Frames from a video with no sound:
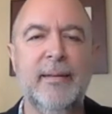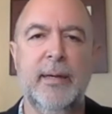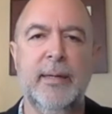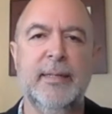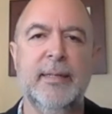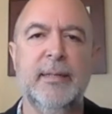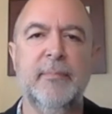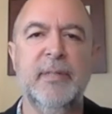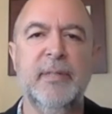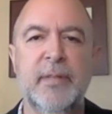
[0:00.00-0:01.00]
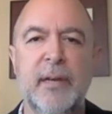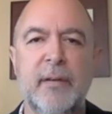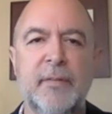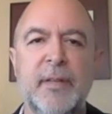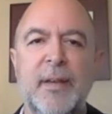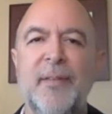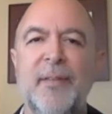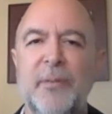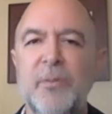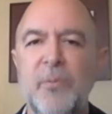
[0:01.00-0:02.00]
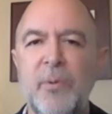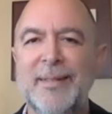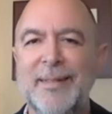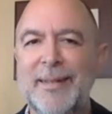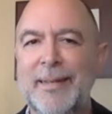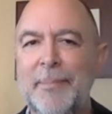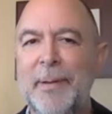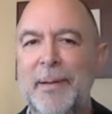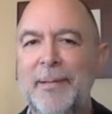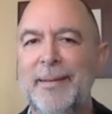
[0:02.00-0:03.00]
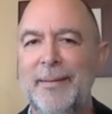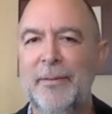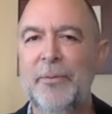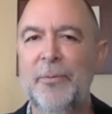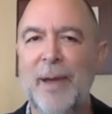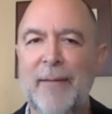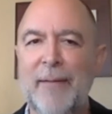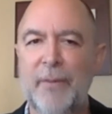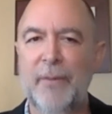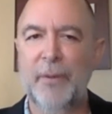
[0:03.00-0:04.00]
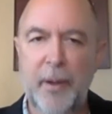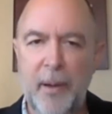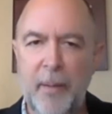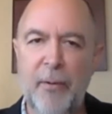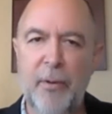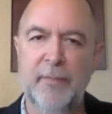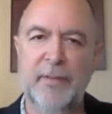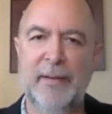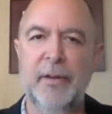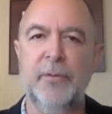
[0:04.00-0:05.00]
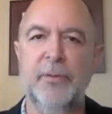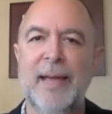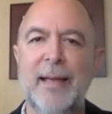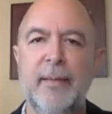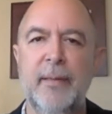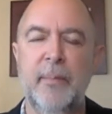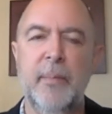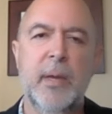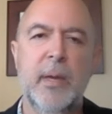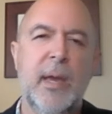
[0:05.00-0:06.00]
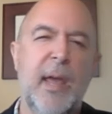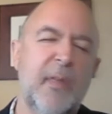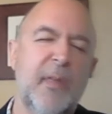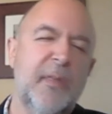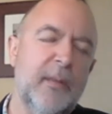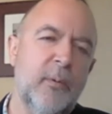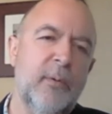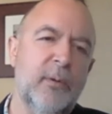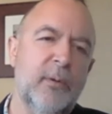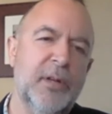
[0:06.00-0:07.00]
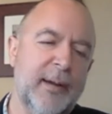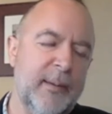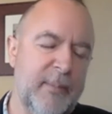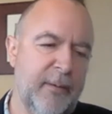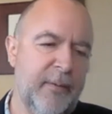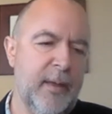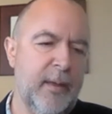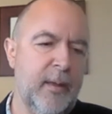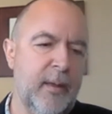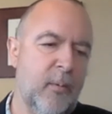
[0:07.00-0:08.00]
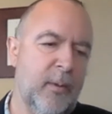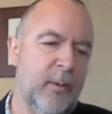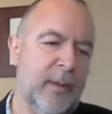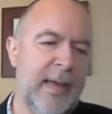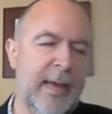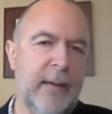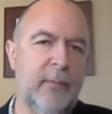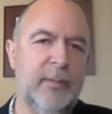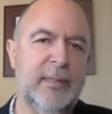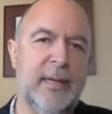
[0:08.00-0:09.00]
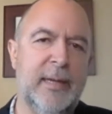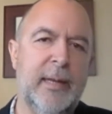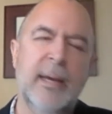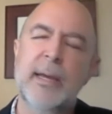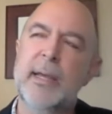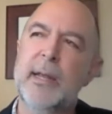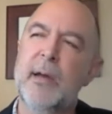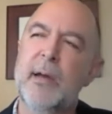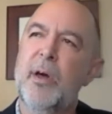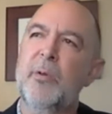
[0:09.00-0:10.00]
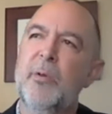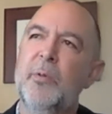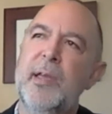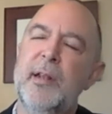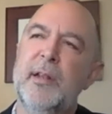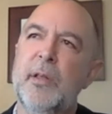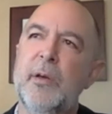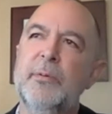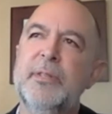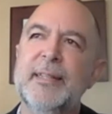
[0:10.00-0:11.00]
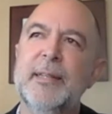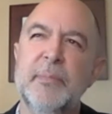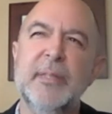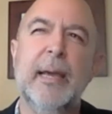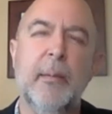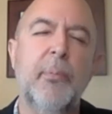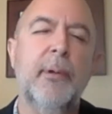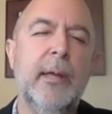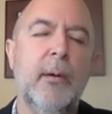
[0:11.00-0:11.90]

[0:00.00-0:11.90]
systems themselves, those are the ones that typically do have a good amount of technical debt in them. And the thing that we were talking about that really hit was that, not only do those systems get pretty